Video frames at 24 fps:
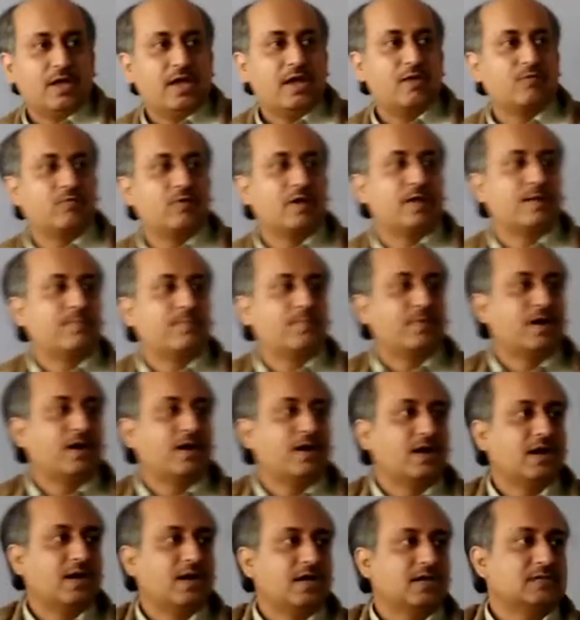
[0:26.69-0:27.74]
It will
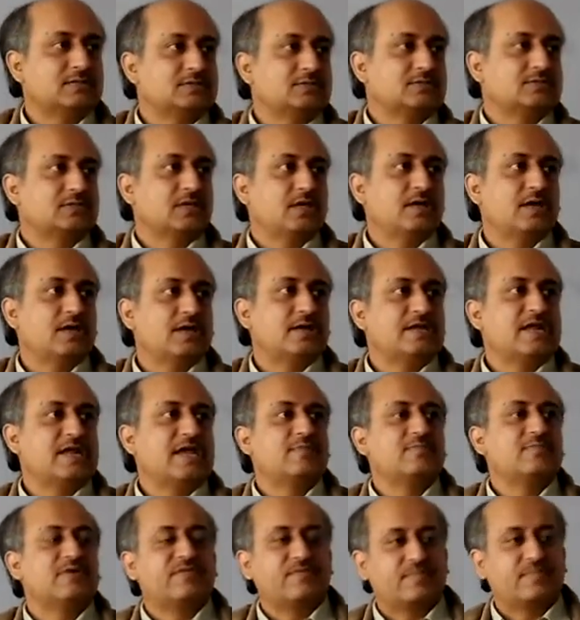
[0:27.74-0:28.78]
pass
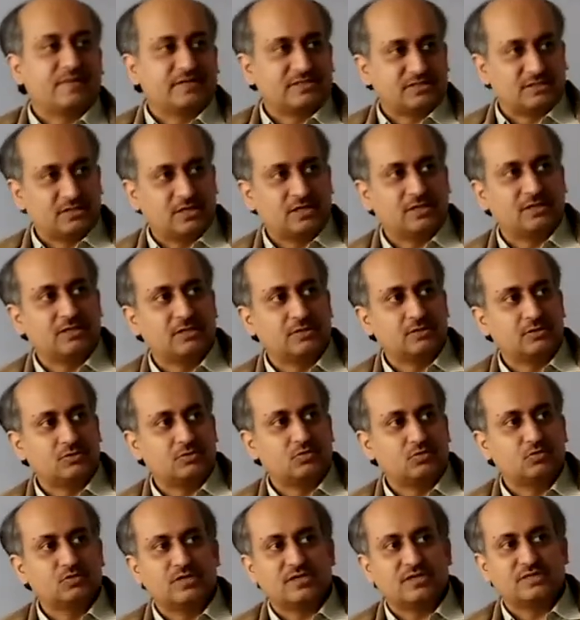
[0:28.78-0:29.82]
name of person
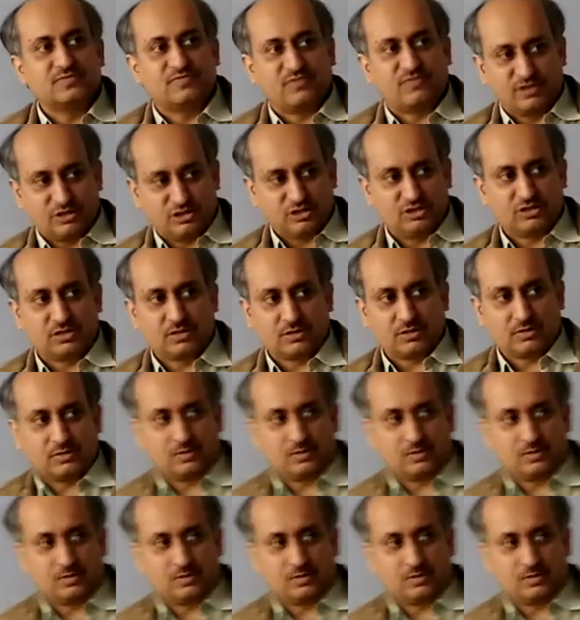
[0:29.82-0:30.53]
to this function.